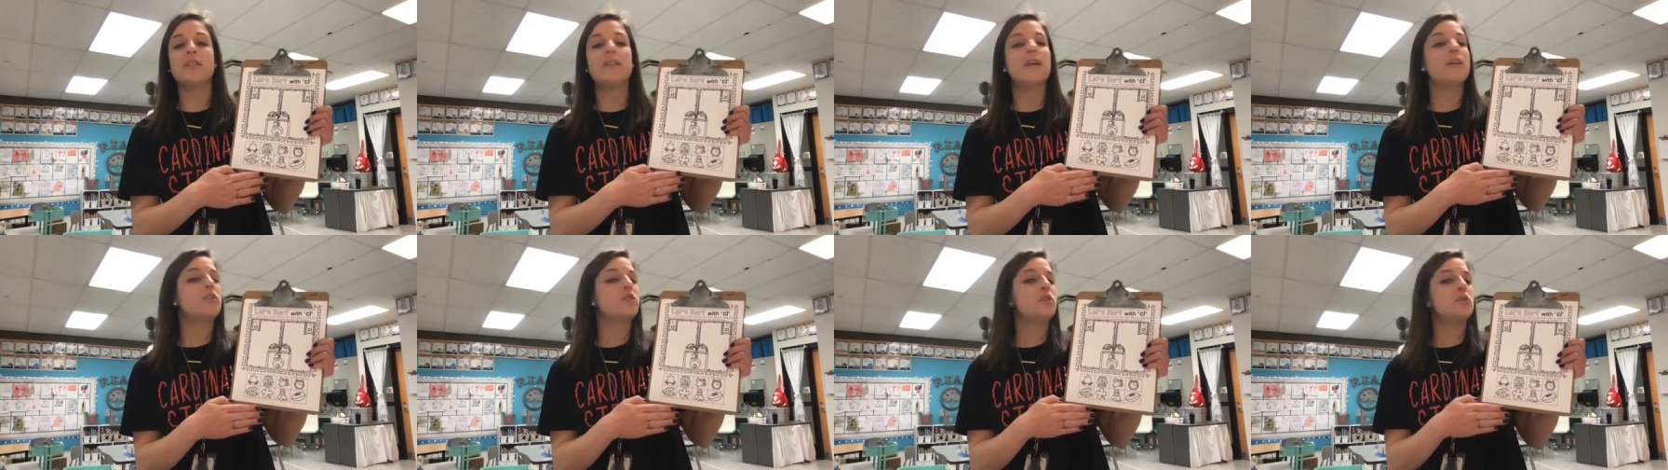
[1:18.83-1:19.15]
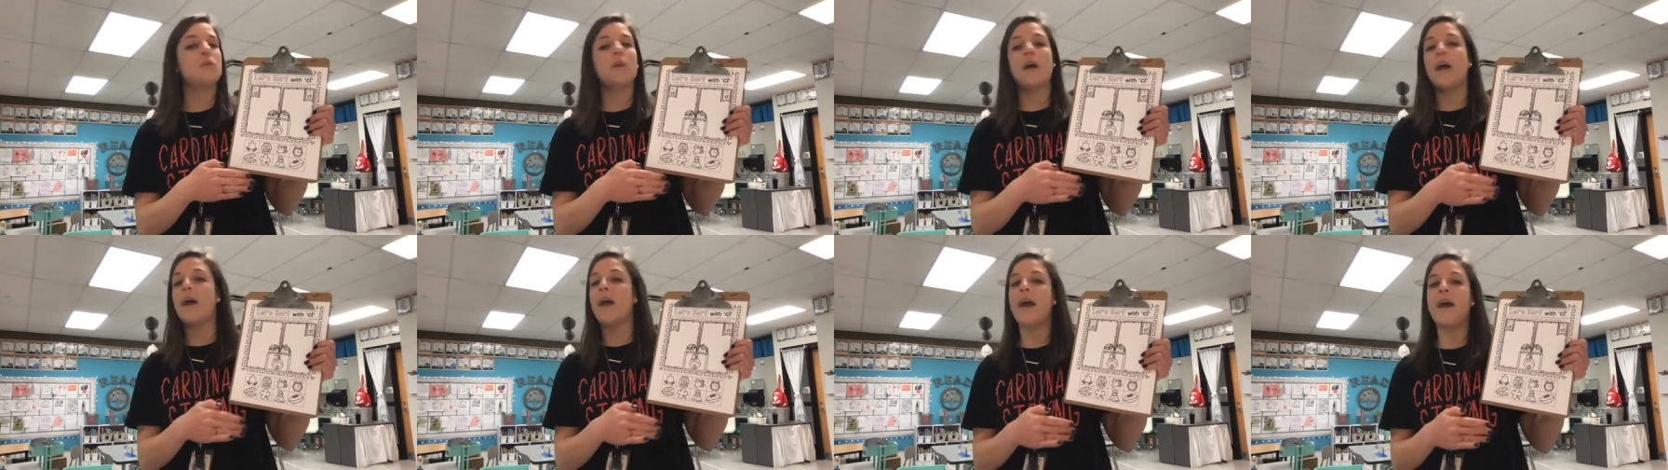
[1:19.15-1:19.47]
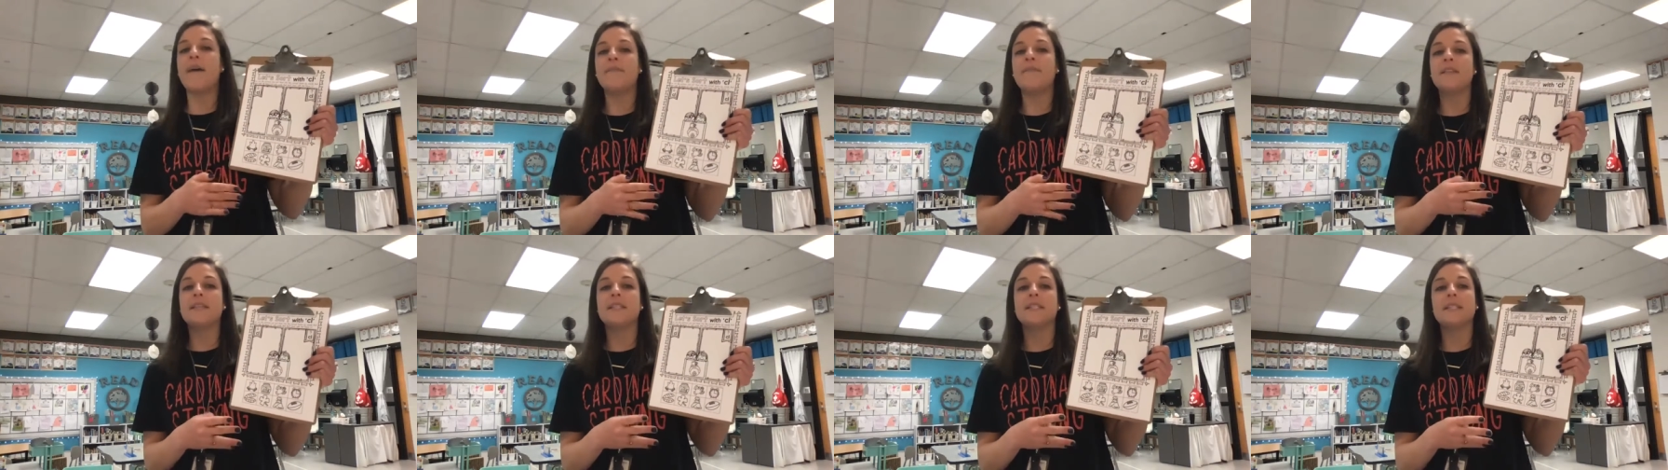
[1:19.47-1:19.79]
that do not
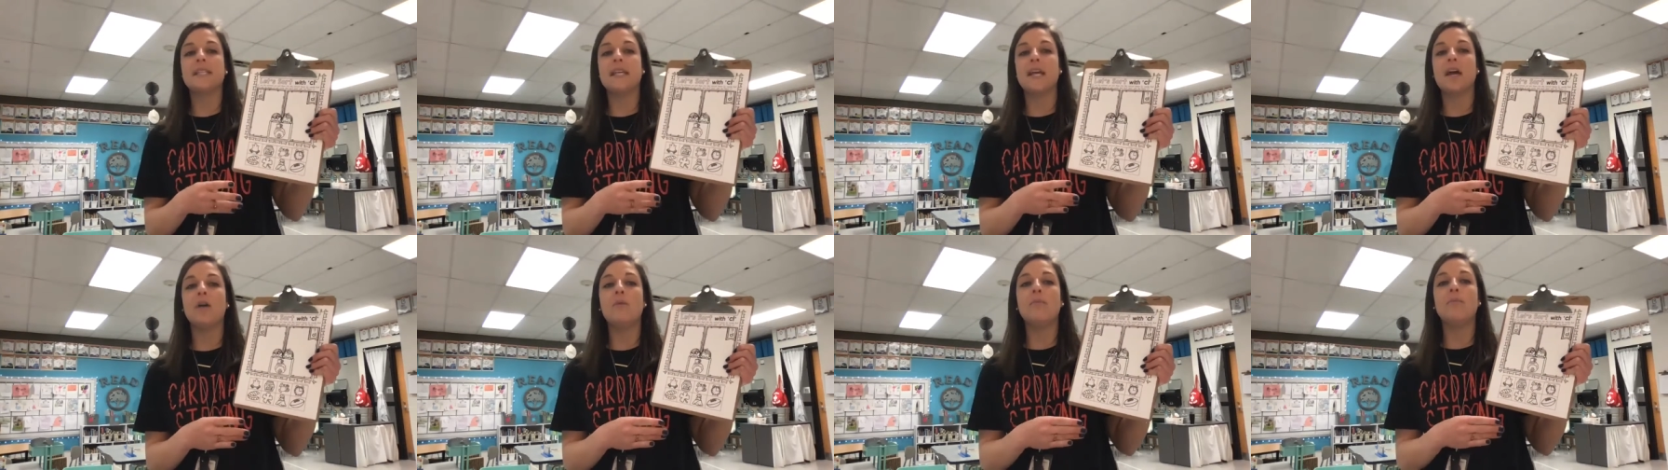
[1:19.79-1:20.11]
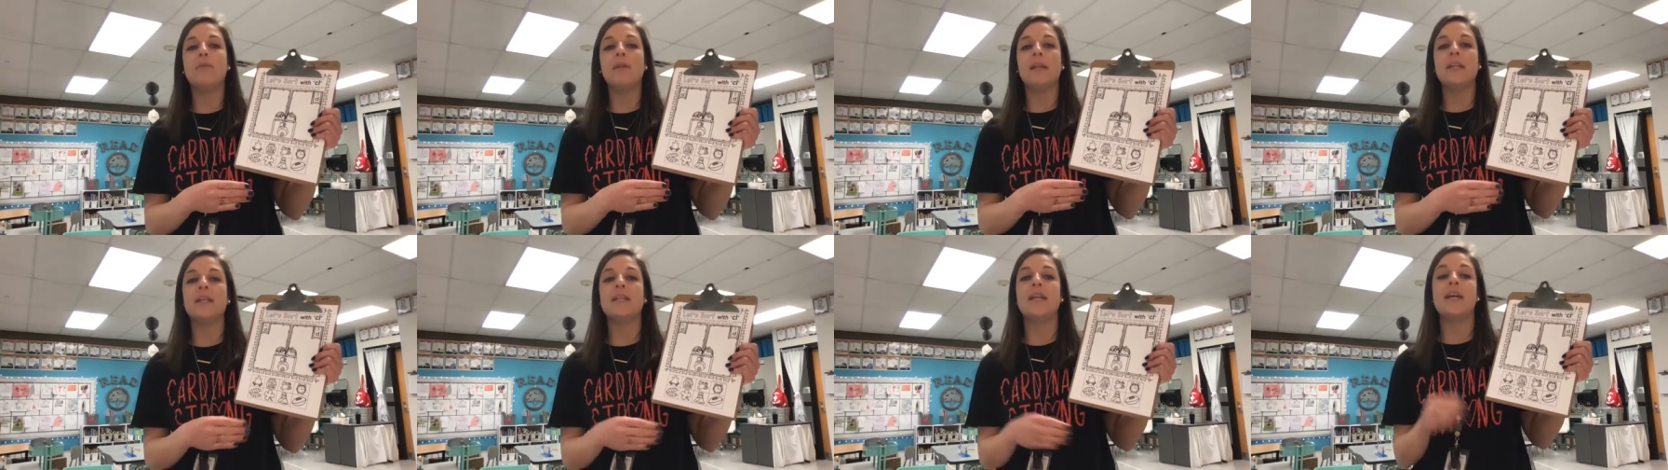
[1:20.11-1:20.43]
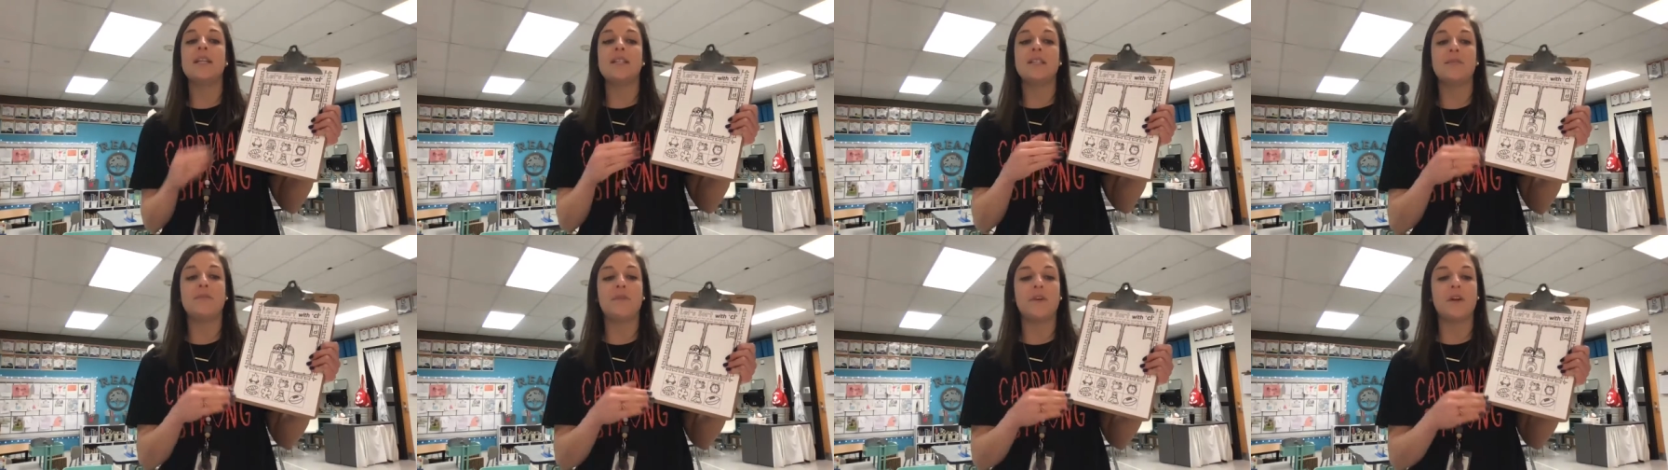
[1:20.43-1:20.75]
have the CL blend
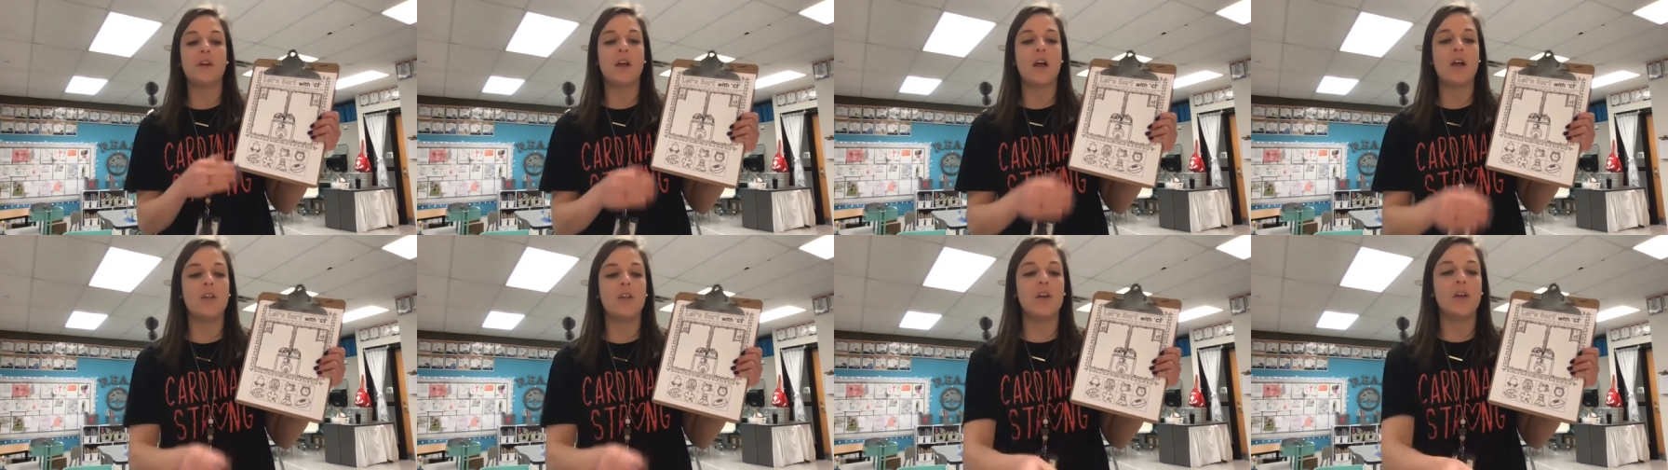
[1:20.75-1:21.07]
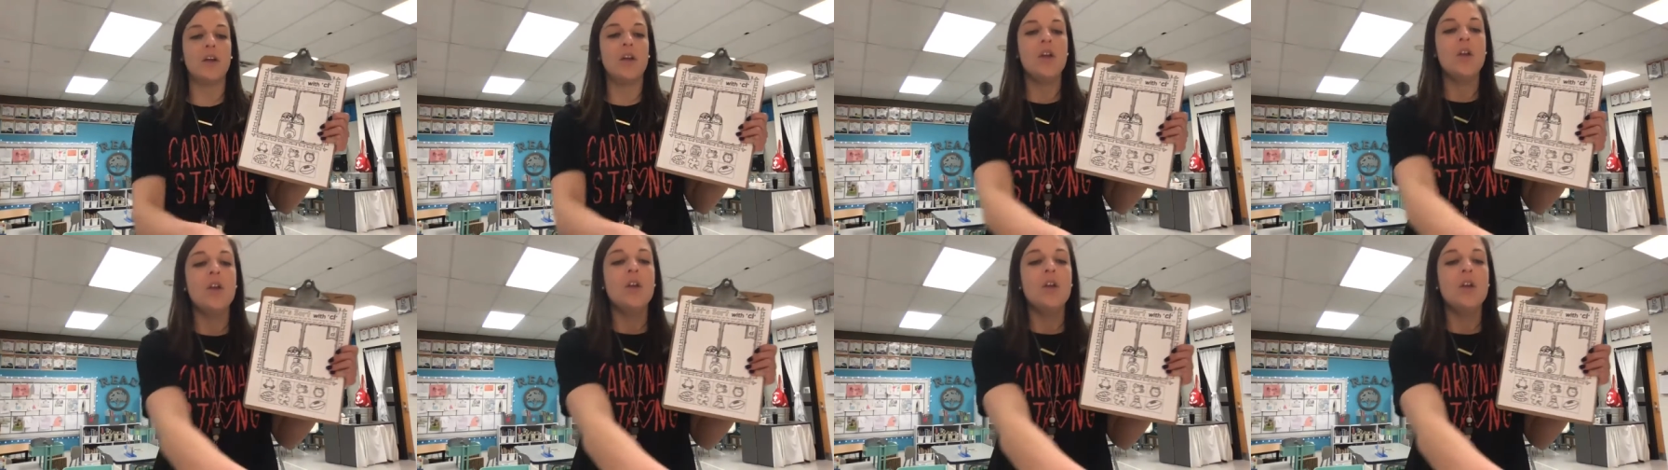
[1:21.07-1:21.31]
a different color.